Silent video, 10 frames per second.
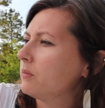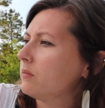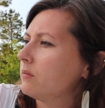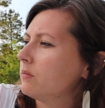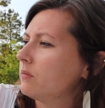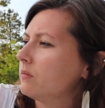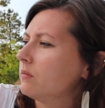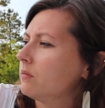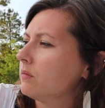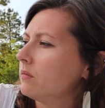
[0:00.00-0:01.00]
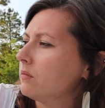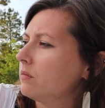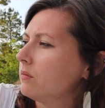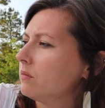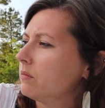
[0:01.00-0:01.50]

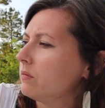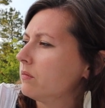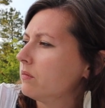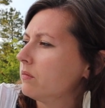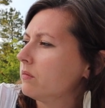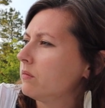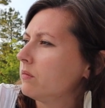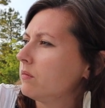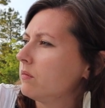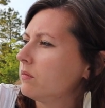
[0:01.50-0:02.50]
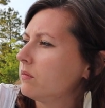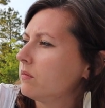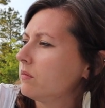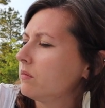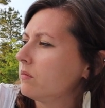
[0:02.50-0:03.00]
(silent)